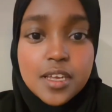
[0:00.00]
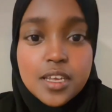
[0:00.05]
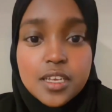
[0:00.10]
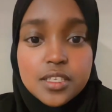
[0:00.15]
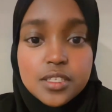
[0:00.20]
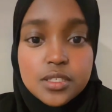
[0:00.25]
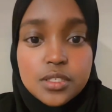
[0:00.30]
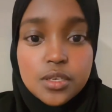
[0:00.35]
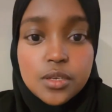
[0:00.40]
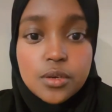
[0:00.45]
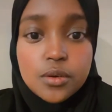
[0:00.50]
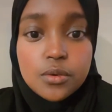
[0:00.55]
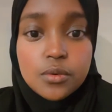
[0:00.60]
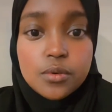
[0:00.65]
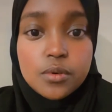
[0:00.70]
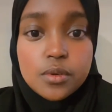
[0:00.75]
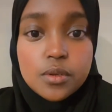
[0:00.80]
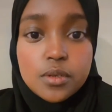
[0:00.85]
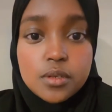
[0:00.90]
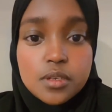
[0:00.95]
So
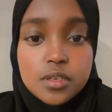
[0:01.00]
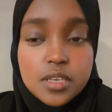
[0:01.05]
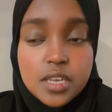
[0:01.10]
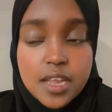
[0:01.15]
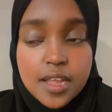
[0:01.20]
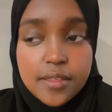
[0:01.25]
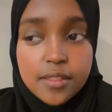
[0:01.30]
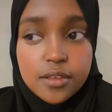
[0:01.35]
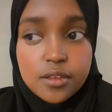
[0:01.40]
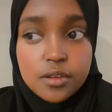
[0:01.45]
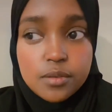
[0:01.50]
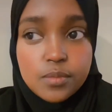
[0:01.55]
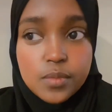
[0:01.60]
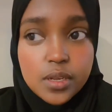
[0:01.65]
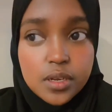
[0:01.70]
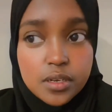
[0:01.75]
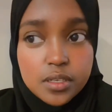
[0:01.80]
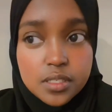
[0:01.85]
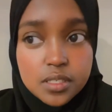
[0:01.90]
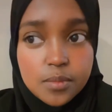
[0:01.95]
now that you're
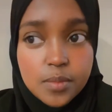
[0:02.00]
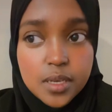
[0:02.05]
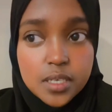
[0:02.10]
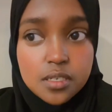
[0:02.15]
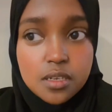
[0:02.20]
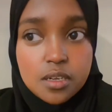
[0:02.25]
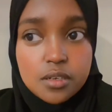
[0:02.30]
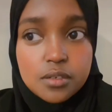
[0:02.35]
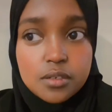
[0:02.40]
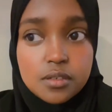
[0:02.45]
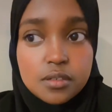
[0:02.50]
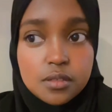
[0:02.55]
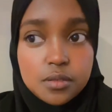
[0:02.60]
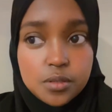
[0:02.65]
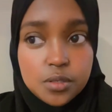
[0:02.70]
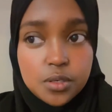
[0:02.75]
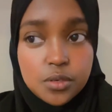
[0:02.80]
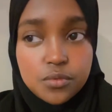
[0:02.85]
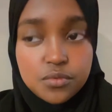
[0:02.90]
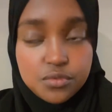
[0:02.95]
married to my daughter,
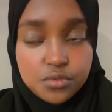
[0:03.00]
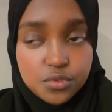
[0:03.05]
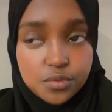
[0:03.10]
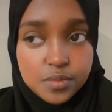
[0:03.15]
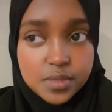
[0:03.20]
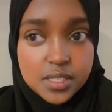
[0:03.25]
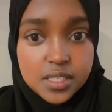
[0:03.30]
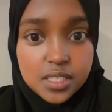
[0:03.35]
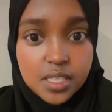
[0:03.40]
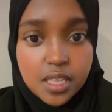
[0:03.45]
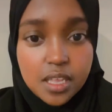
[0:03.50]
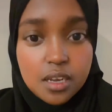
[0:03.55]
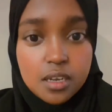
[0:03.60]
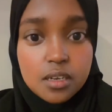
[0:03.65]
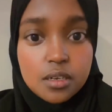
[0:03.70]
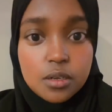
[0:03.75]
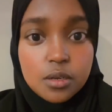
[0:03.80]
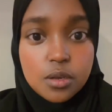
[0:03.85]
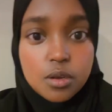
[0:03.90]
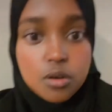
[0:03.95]
her room is there.
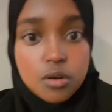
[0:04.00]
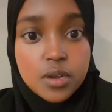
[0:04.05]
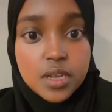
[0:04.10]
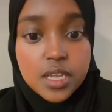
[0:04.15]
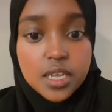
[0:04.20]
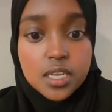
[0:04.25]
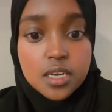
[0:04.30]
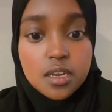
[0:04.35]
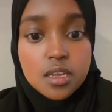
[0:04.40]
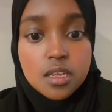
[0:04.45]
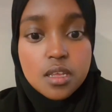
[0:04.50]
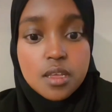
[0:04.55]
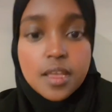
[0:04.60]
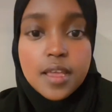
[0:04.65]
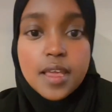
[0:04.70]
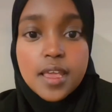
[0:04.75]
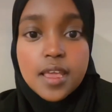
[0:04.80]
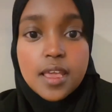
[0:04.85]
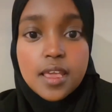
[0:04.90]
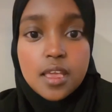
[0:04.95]
Go ahead
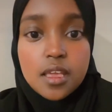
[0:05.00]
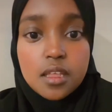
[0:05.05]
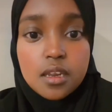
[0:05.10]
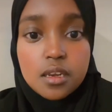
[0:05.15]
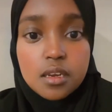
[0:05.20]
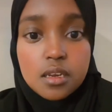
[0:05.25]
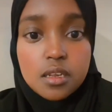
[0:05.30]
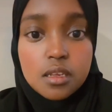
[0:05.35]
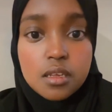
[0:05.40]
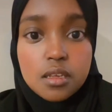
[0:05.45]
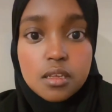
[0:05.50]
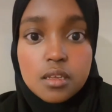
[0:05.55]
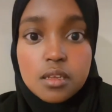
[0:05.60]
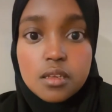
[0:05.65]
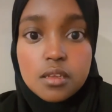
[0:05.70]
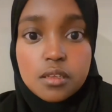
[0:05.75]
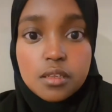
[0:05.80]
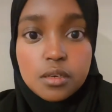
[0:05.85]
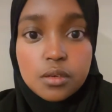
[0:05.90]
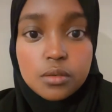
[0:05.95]
and,
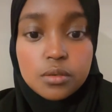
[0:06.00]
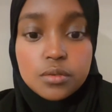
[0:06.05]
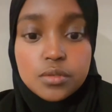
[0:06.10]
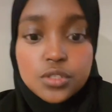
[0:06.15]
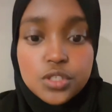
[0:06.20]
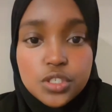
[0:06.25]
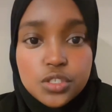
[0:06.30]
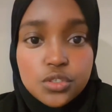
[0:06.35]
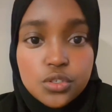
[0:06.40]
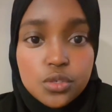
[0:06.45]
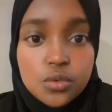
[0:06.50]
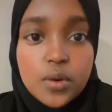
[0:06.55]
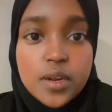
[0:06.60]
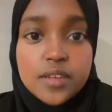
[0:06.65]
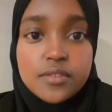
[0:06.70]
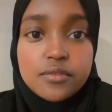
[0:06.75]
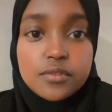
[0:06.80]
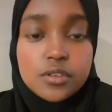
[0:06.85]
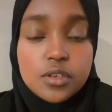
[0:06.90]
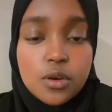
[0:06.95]
you know, she's your wife.
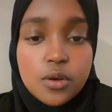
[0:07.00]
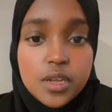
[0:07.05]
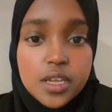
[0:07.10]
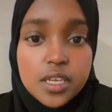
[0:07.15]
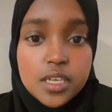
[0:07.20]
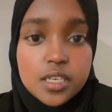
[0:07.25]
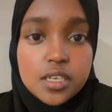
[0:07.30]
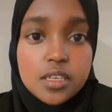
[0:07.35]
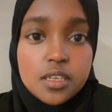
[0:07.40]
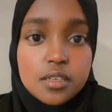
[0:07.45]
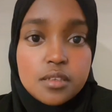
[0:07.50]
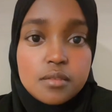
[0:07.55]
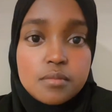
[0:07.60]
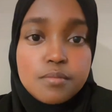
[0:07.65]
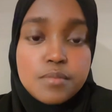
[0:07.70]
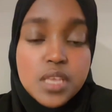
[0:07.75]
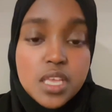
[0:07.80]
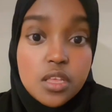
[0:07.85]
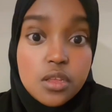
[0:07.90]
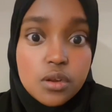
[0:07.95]
Go ahead and
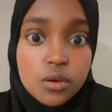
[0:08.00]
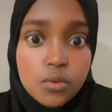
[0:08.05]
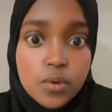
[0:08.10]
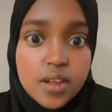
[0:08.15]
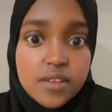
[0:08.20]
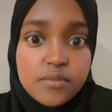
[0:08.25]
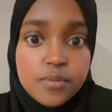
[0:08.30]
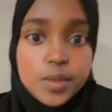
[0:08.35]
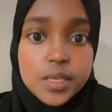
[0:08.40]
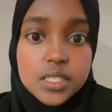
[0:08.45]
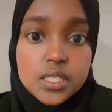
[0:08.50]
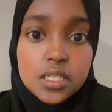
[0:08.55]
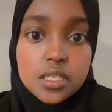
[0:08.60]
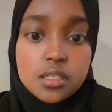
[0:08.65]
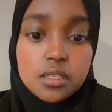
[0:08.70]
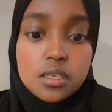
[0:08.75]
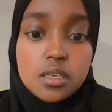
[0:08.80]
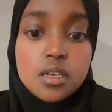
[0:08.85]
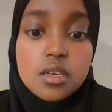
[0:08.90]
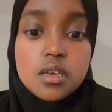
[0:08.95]
meet your wife,
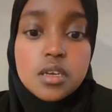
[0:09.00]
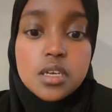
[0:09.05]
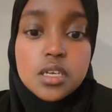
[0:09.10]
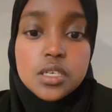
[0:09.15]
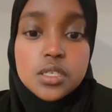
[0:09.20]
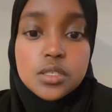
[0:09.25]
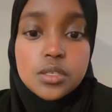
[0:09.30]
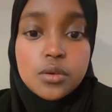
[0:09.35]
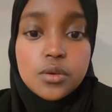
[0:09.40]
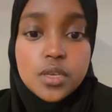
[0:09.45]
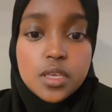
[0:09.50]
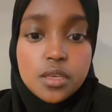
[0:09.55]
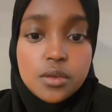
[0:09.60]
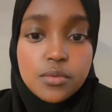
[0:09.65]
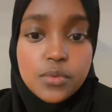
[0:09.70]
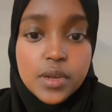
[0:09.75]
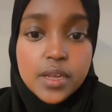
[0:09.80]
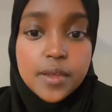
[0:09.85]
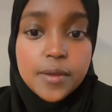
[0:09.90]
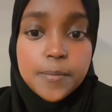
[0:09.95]
basically. So he
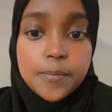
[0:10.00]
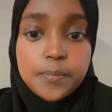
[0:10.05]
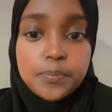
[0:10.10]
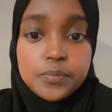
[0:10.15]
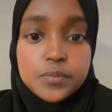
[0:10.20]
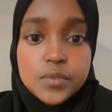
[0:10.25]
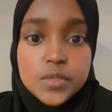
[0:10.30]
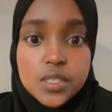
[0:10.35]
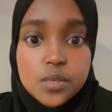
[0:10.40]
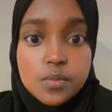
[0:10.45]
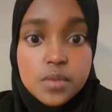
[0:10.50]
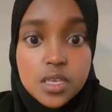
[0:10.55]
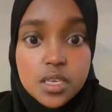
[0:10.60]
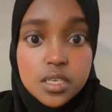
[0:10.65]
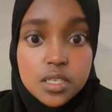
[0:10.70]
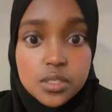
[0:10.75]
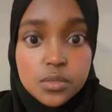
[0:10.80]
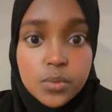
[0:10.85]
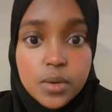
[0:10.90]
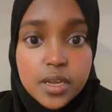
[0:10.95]
went to meet
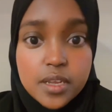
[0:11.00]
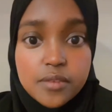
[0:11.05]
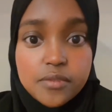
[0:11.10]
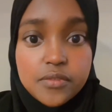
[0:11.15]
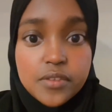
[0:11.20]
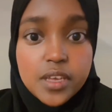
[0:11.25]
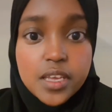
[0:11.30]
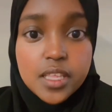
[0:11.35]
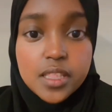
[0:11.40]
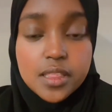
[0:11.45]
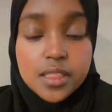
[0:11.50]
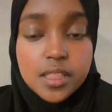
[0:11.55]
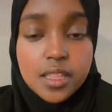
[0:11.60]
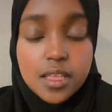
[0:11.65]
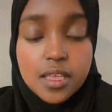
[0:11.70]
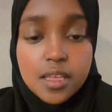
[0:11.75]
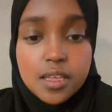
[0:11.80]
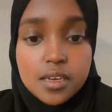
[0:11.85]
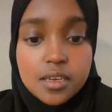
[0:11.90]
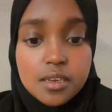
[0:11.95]
his wife, and
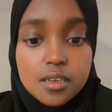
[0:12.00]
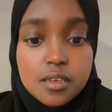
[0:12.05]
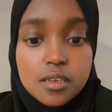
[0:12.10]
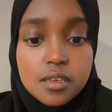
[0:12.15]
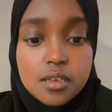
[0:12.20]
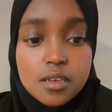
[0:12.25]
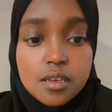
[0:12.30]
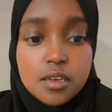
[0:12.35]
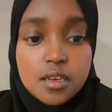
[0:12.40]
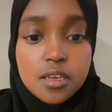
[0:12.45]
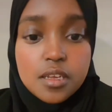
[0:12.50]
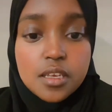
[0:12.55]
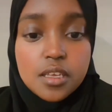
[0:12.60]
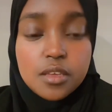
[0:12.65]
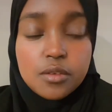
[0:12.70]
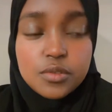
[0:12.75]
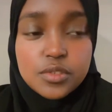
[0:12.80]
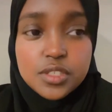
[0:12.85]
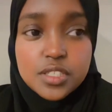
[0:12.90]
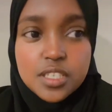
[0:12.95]
then he
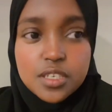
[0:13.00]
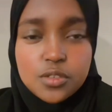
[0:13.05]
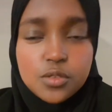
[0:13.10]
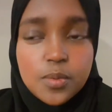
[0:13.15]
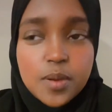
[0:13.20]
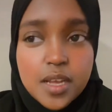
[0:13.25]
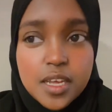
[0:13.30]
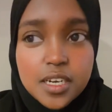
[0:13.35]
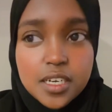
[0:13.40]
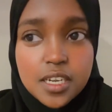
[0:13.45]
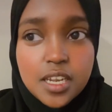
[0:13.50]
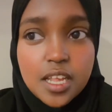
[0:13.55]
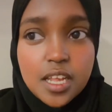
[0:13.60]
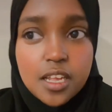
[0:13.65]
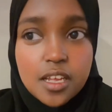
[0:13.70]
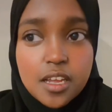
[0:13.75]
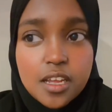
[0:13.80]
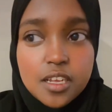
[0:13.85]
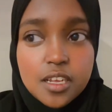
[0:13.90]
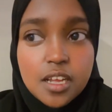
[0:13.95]
was just like, SubhanAllah,
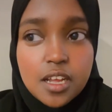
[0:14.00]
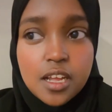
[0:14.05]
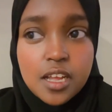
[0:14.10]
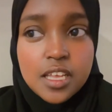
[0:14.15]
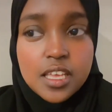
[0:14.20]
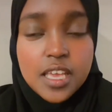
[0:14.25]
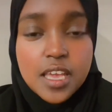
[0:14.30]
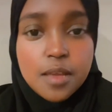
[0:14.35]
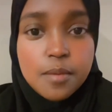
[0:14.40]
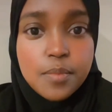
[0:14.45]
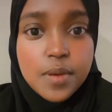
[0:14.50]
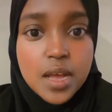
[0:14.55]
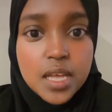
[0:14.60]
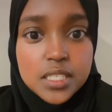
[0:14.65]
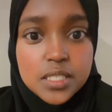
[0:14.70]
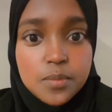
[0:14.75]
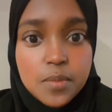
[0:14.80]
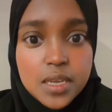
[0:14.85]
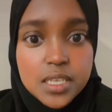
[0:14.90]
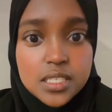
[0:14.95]
I can't
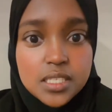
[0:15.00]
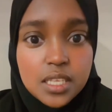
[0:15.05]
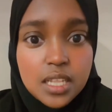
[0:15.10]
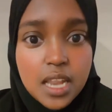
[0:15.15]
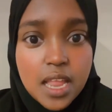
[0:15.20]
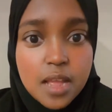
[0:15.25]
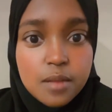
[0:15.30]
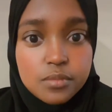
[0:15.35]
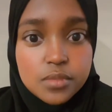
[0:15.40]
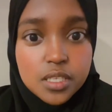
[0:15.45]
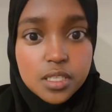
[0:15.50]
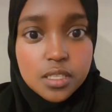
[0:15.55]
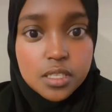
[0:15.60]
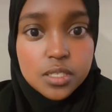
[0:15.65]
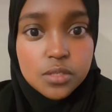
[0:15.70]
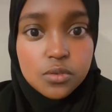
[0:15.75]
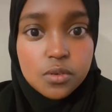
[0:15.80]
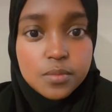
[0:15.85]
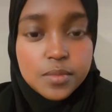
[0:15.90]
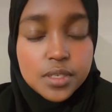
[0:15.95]
pass my salam to
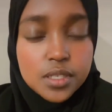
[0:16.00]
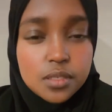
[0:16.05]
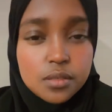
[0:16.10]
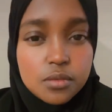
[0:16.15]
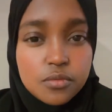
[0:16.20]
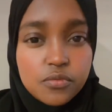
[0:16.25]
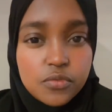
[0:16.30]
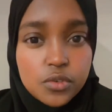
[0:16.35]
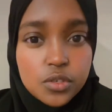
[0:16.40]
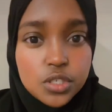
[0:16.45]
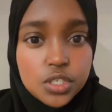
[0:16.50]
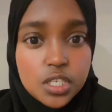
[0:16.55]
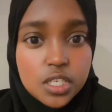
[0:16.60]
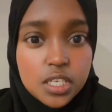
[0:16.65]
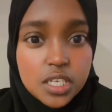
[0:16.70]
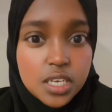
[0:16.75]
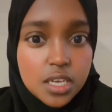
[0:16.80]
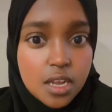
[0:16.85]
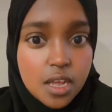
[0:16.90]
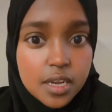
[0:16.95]
this woman for she
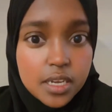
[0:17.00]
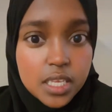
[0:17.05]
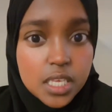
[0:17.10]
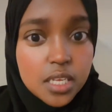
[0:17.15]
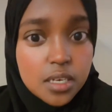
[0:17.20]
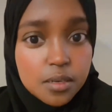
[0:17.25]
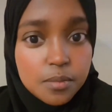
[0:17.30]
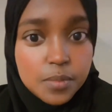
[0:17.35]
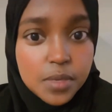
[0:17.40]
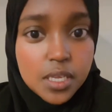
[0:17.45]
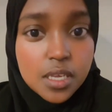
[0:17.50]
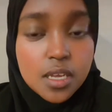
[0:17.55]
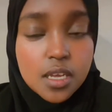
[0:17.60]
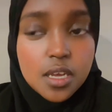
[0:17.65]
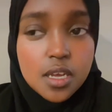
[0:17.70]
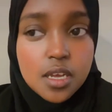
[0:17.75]
cannot hear me